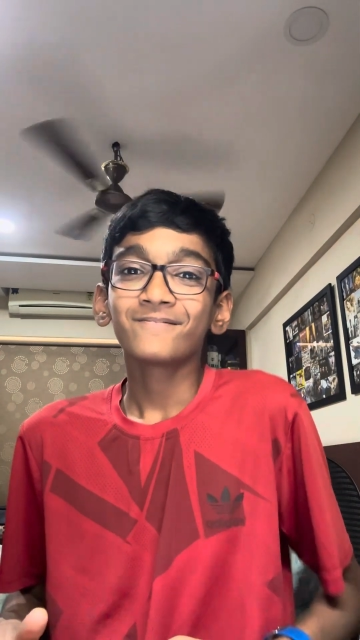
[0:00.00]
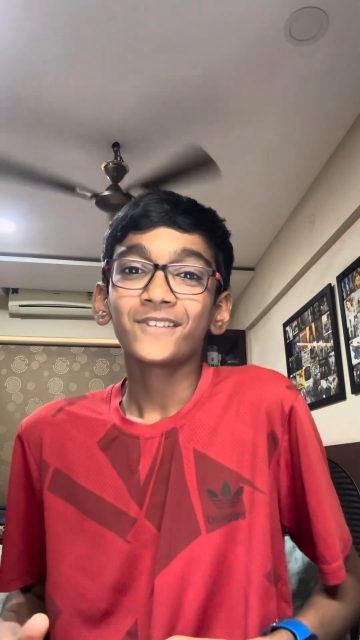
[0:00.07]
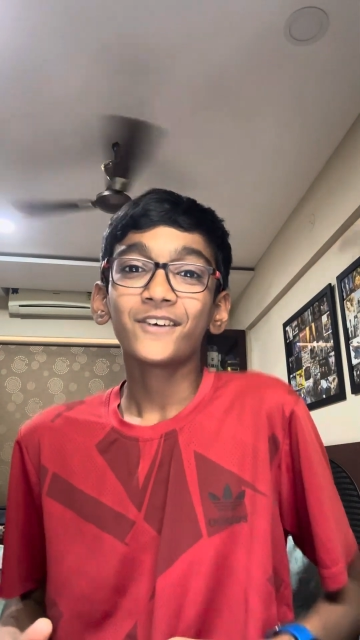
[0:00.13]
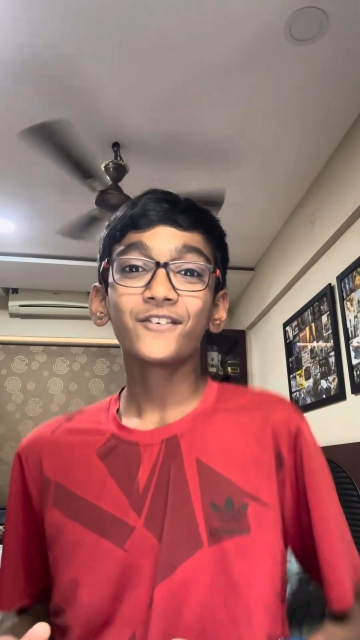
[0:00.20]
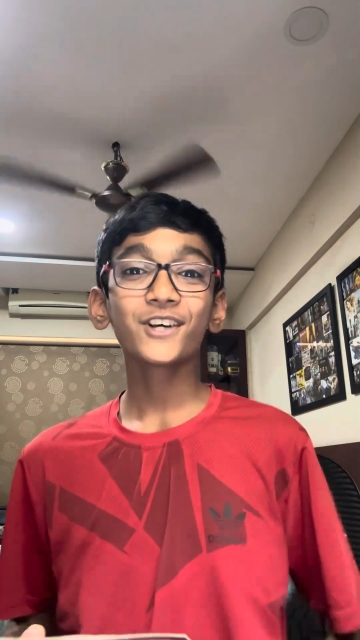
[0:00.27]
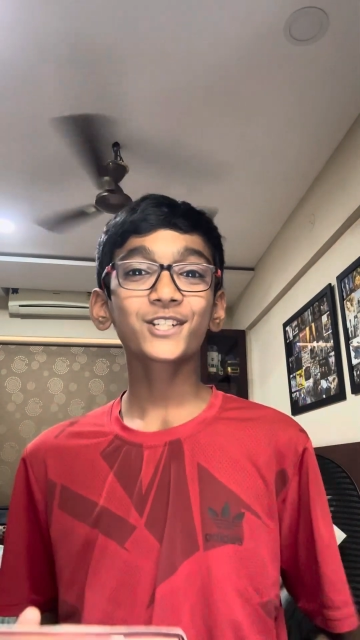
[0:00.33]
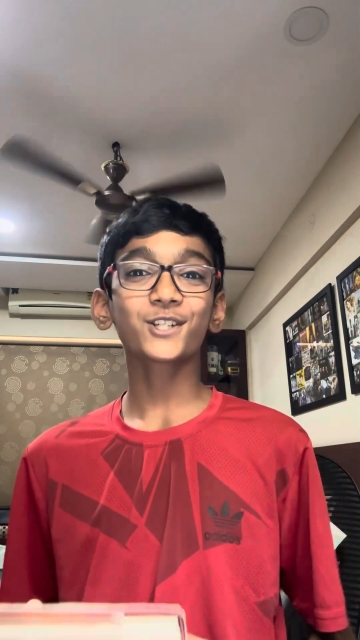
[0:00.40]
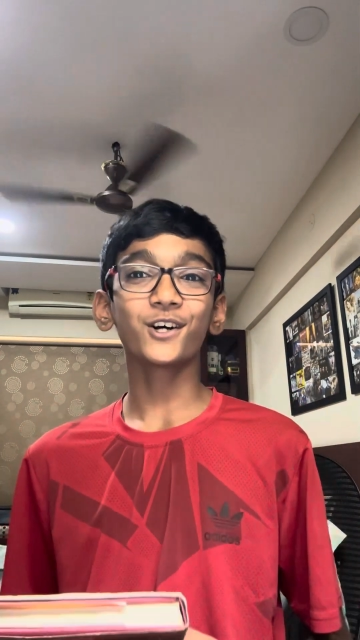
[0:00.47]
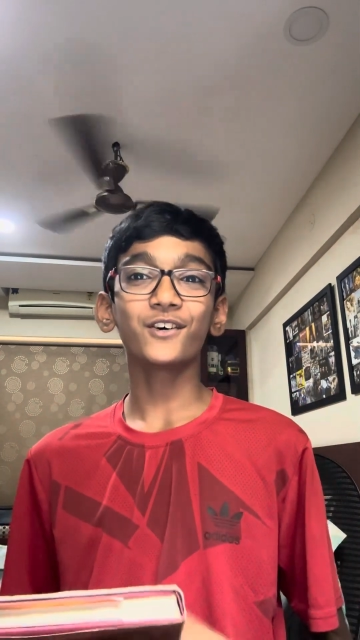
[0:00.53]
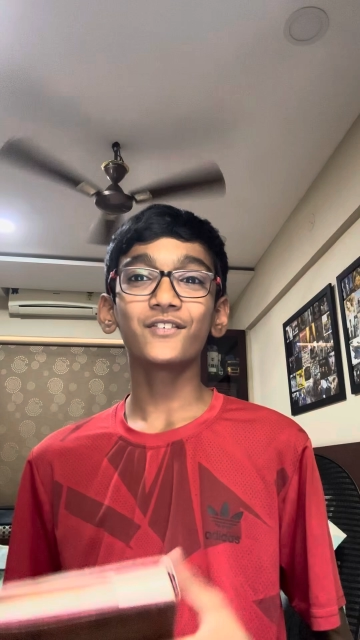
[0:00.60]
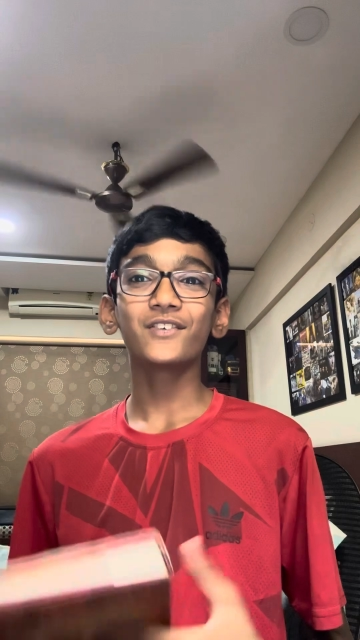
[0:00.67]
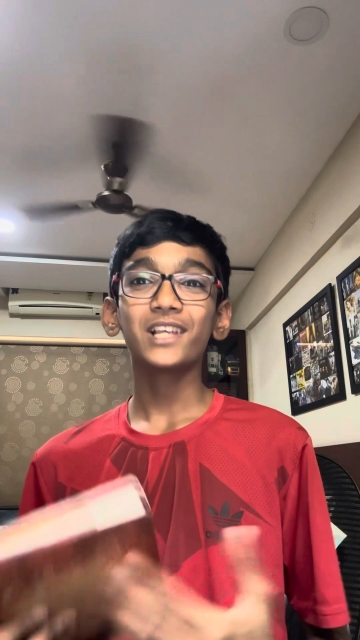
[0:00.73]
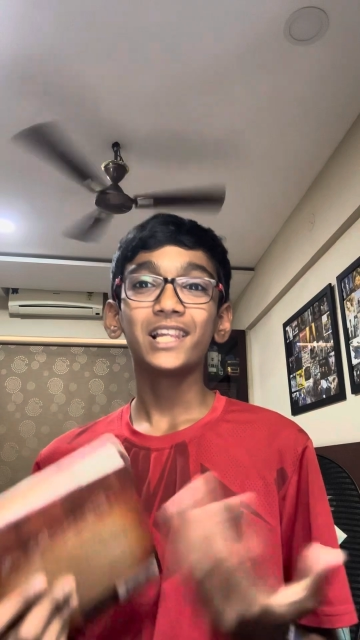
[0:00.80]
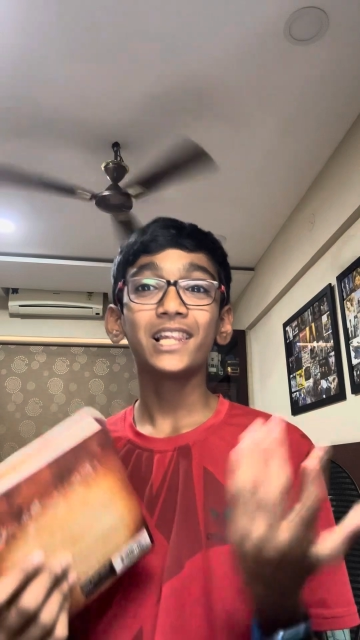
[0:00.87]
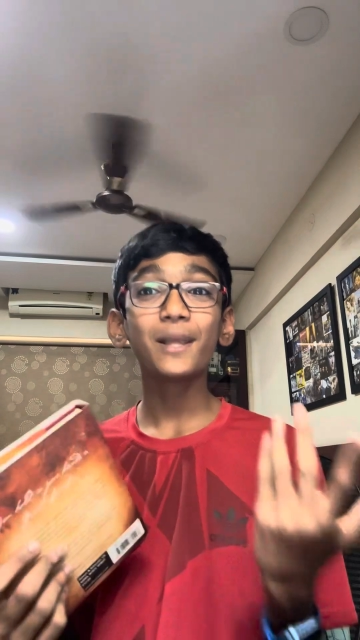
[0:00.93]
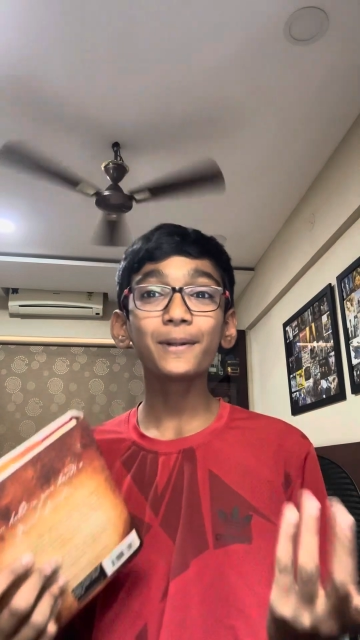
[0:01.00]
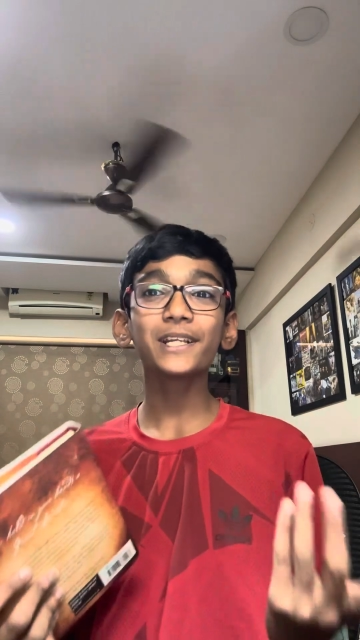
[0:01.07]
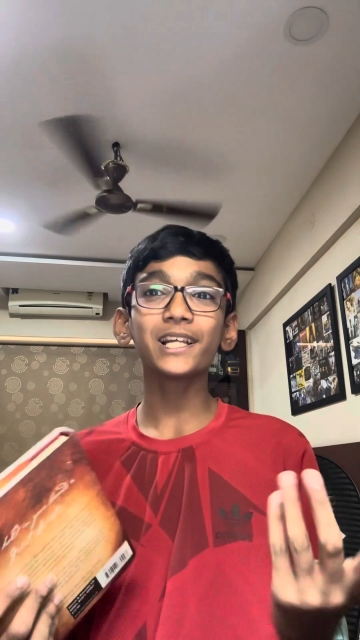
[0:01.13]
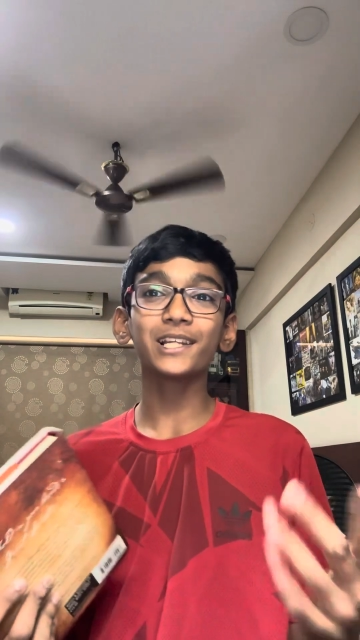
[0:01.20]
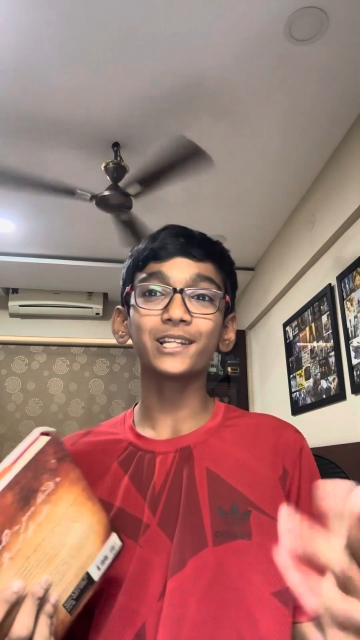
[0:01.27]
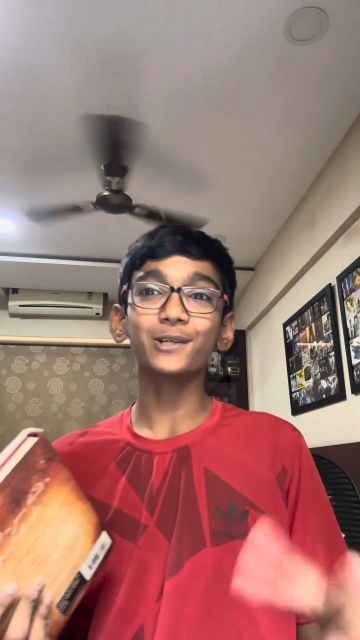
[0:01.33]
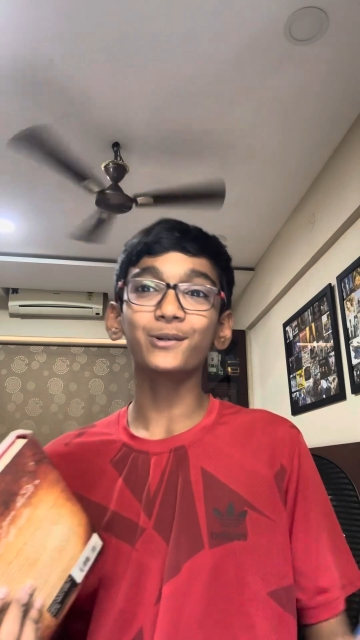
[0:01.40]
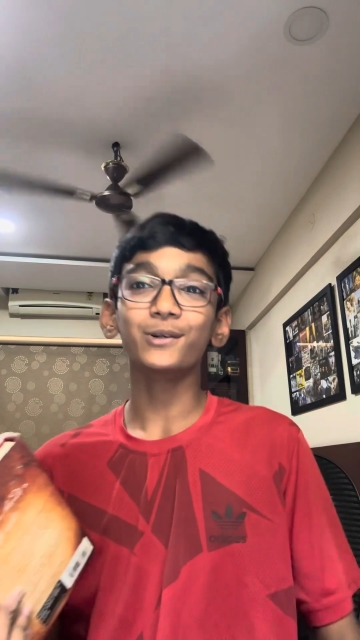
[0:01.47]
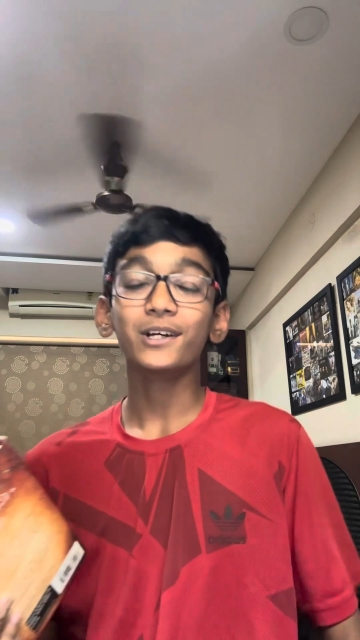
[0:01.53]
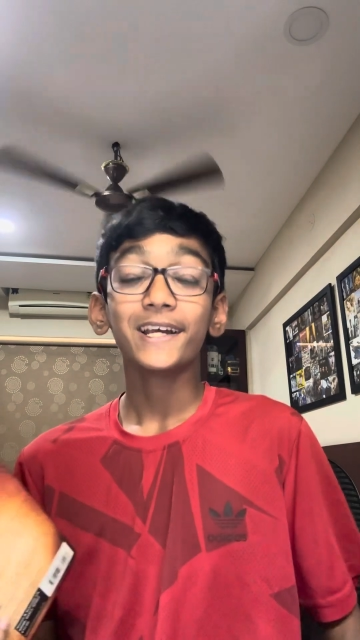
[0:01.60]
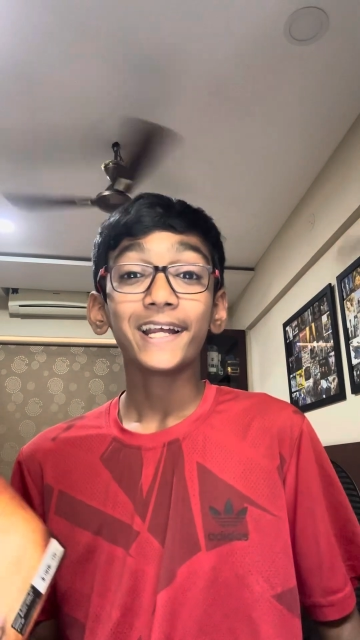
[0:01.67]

First off, let me tell you,